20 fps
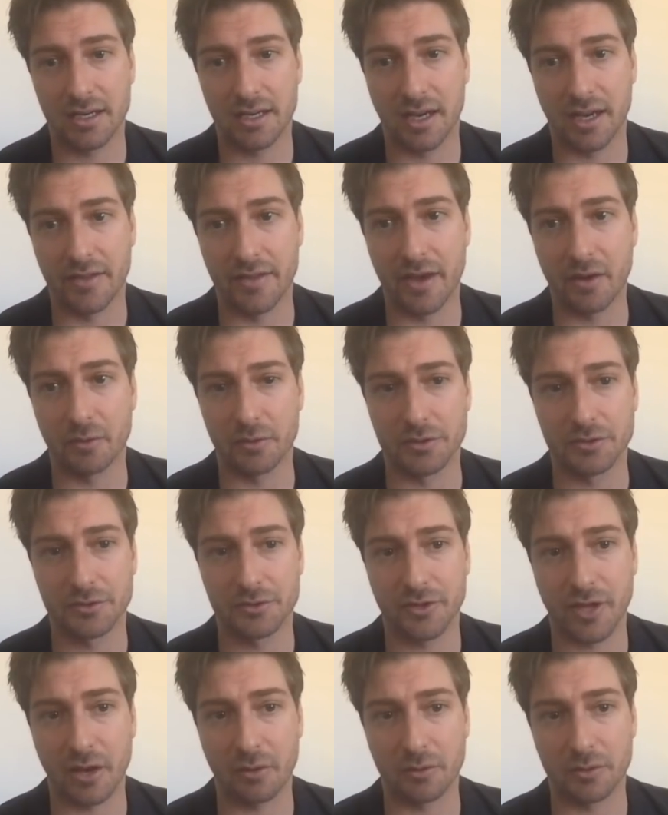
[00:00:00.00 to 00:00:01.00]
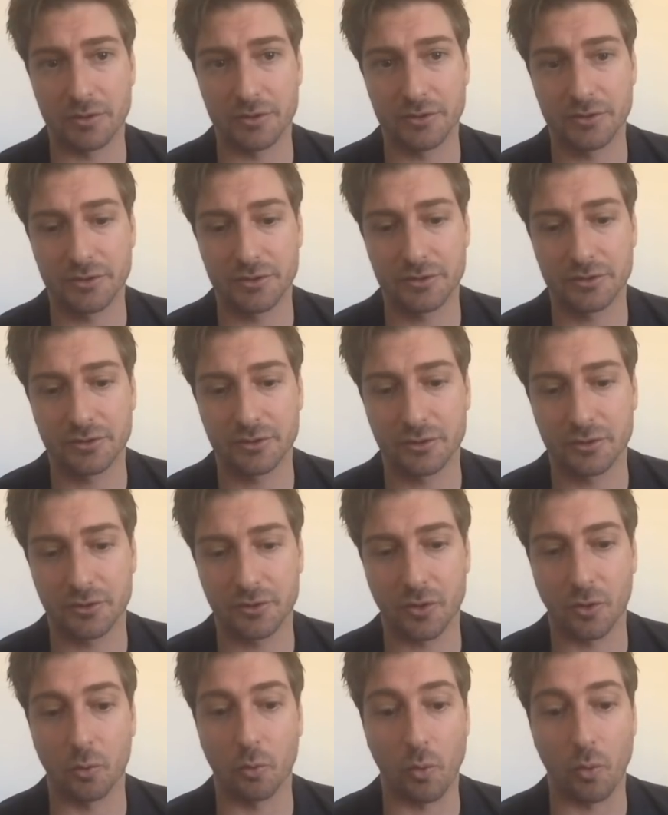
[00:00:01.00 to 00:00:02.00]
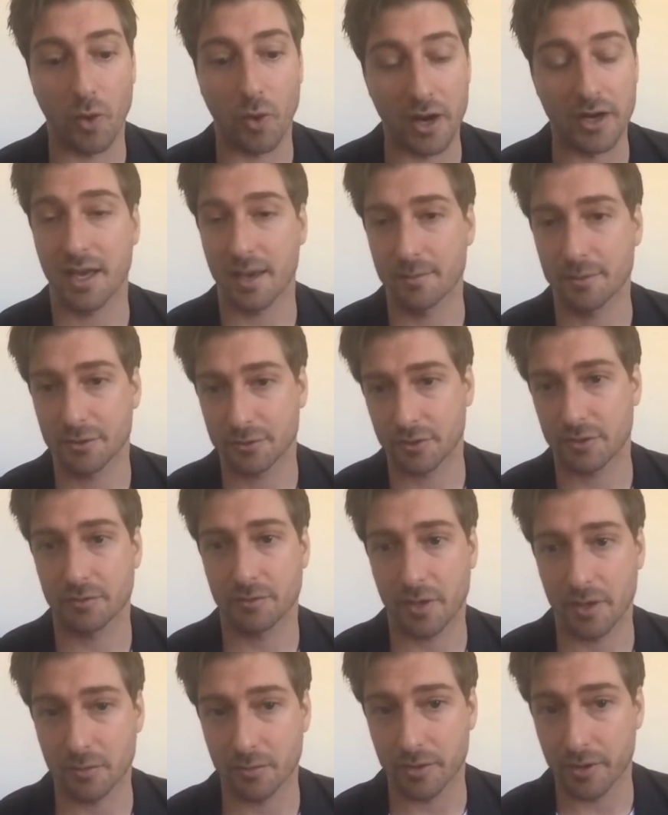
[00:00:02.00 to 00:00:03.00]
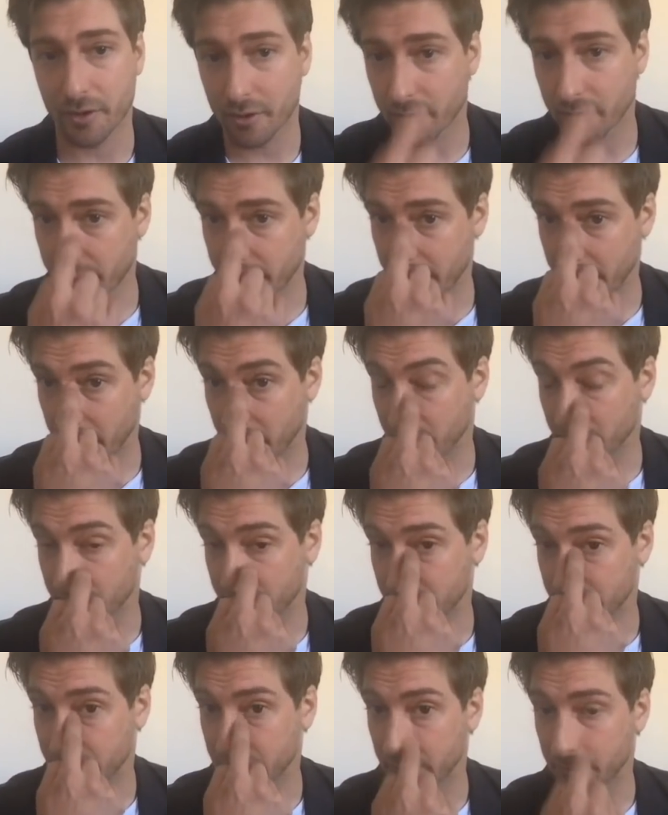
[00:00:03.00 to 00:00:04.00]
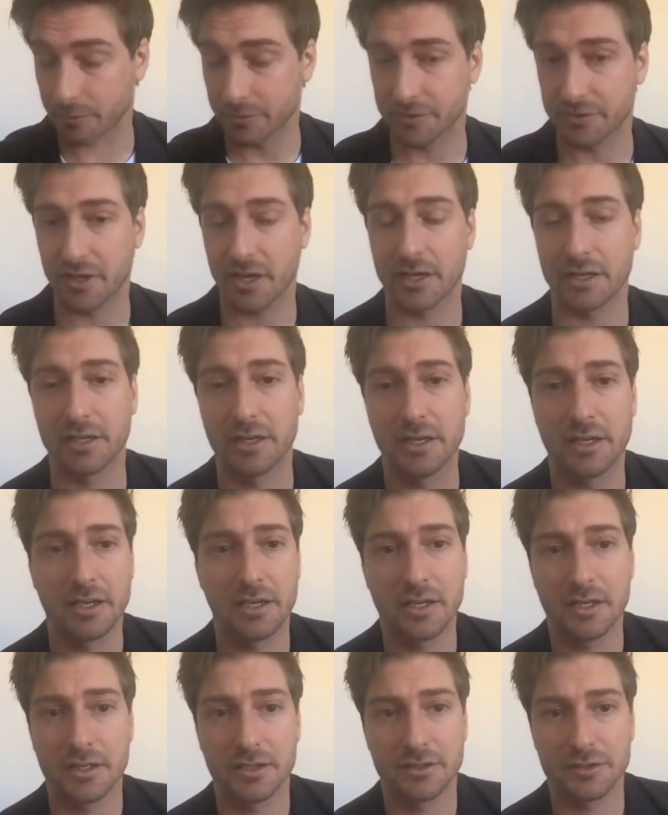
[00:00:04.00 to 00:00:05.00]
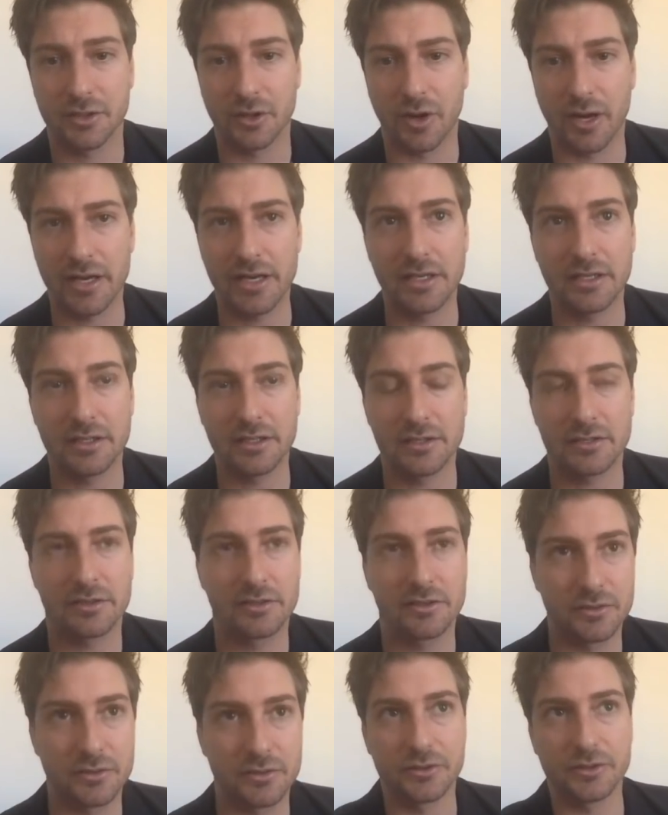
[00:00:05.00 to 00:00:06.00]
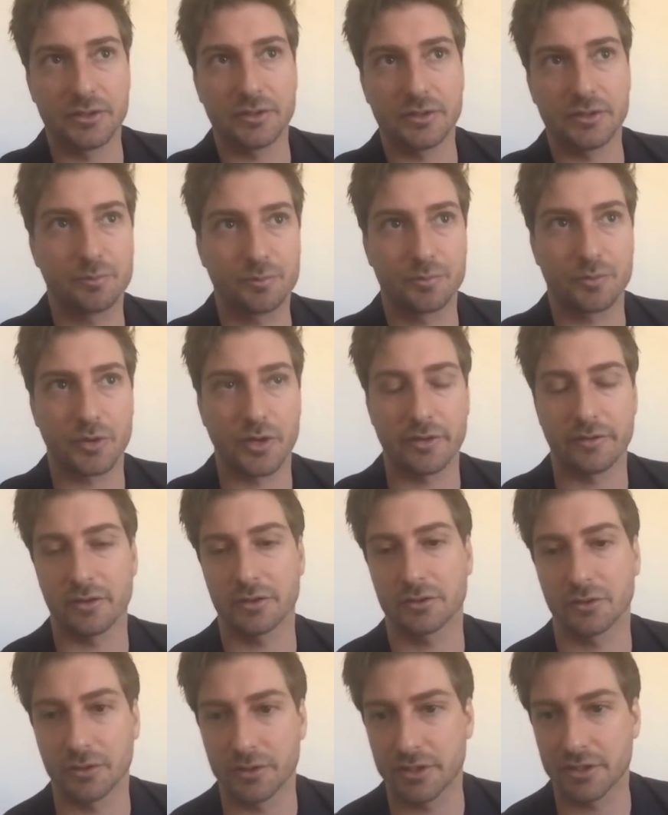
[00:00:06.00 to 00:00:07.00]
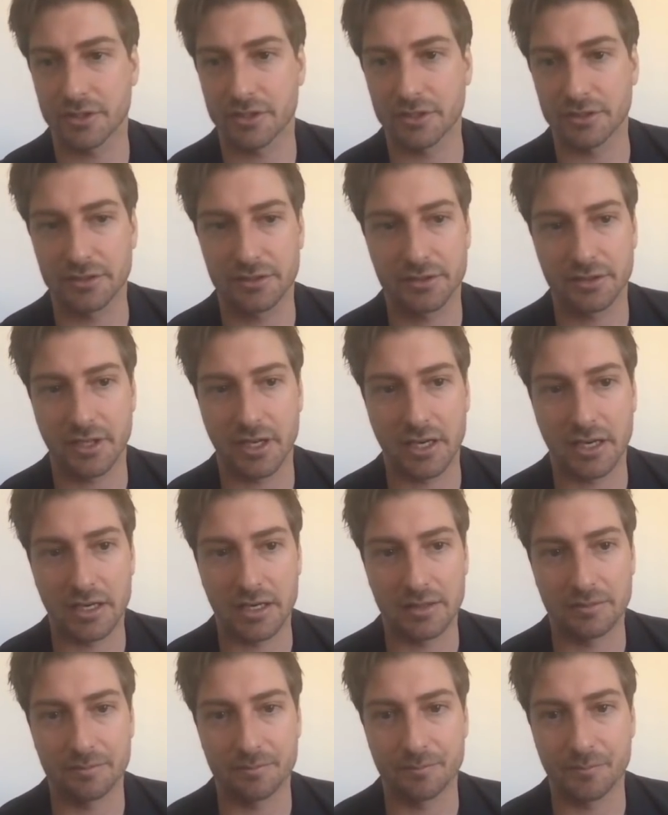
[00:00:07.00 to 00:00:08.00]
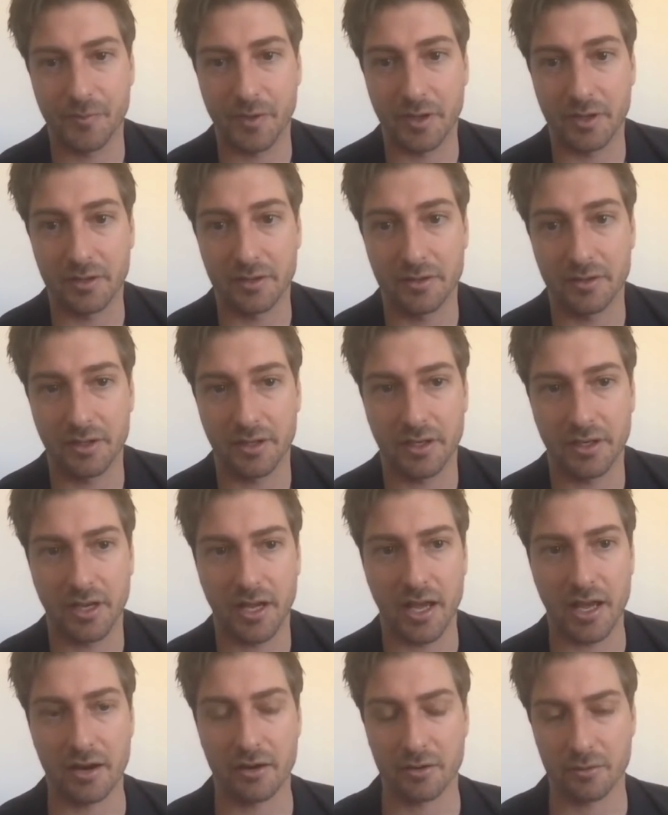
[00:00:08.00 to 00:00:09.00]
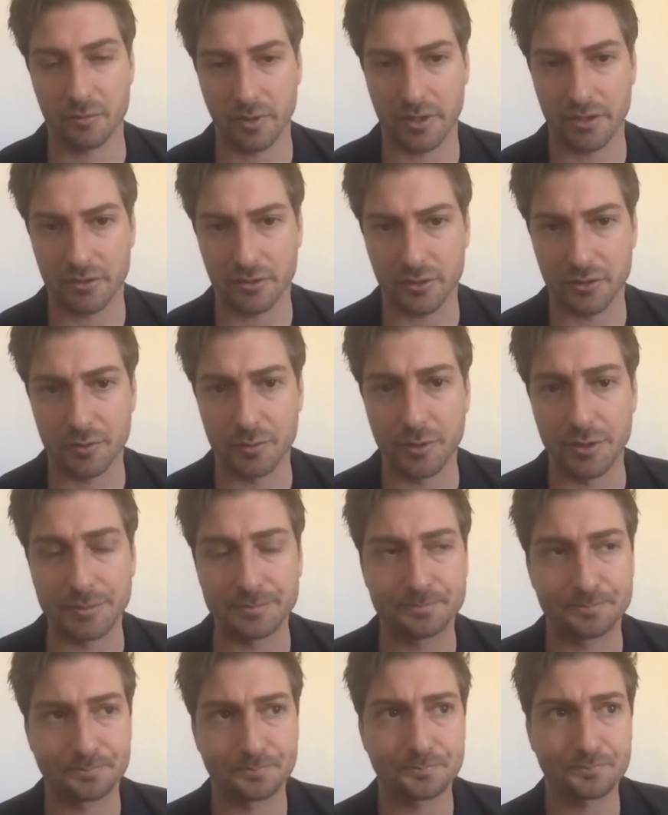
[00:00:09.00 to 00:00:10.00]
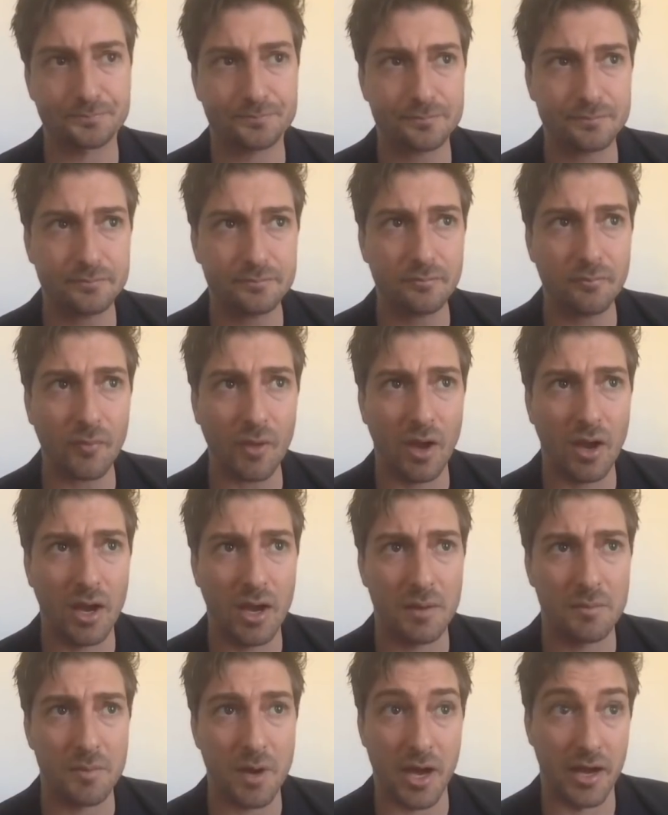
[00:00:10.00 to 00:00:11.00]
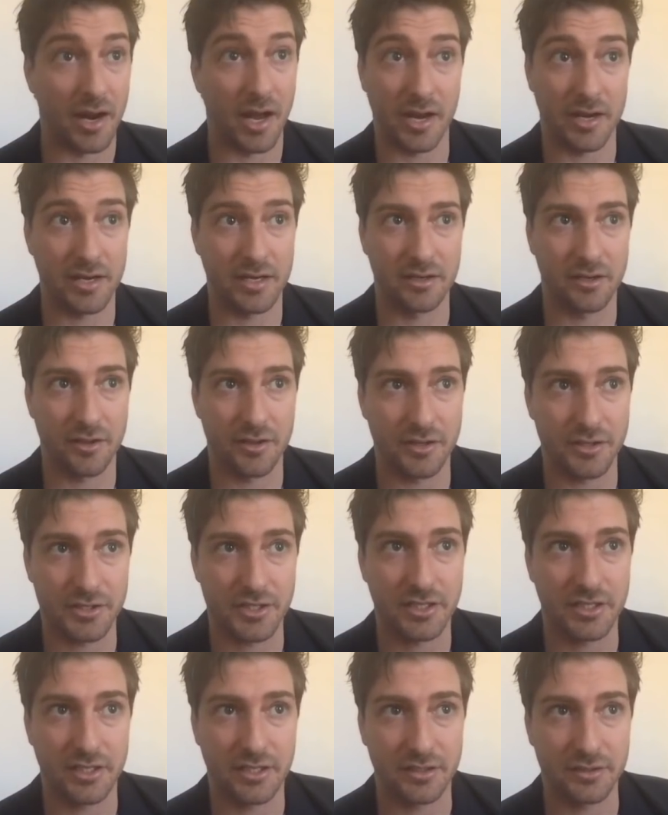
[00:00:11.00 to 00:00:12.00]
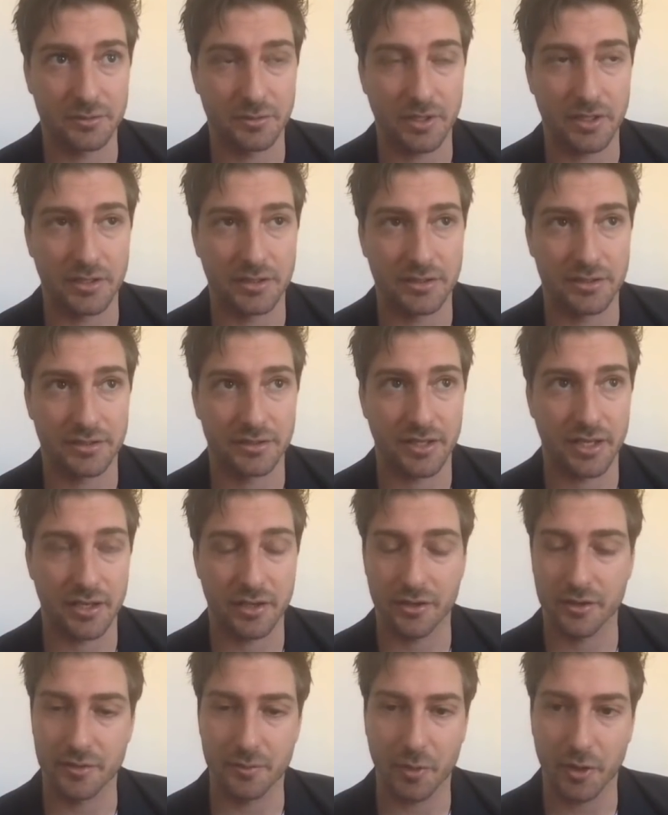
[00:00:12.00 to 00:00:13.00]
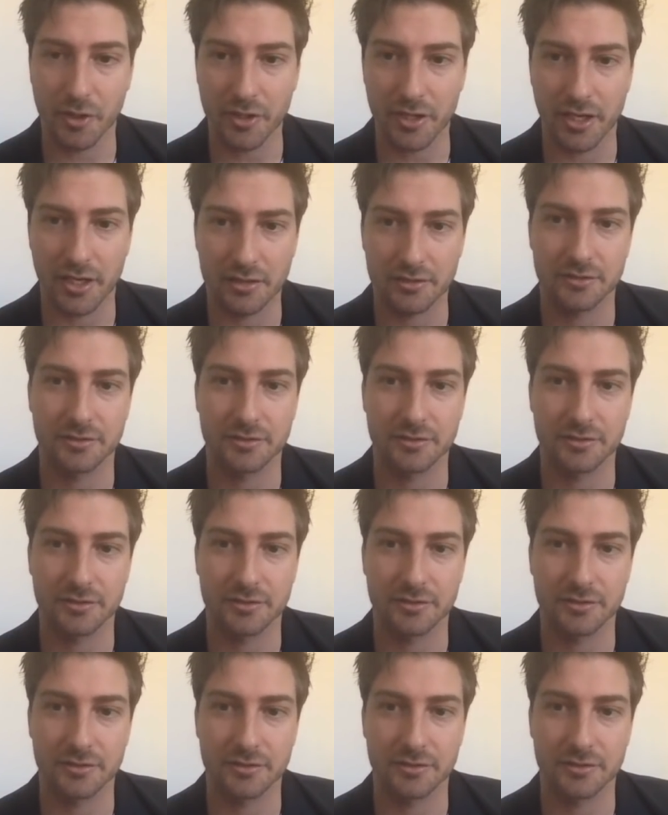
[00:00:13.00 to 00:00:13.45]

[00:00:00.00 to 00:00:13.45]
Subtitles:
And that was the one chemistry read with her, and then it was done. So I didn't do the previous auditions that Erin went through, but and I didn't know that she did as well until I heard the podcast.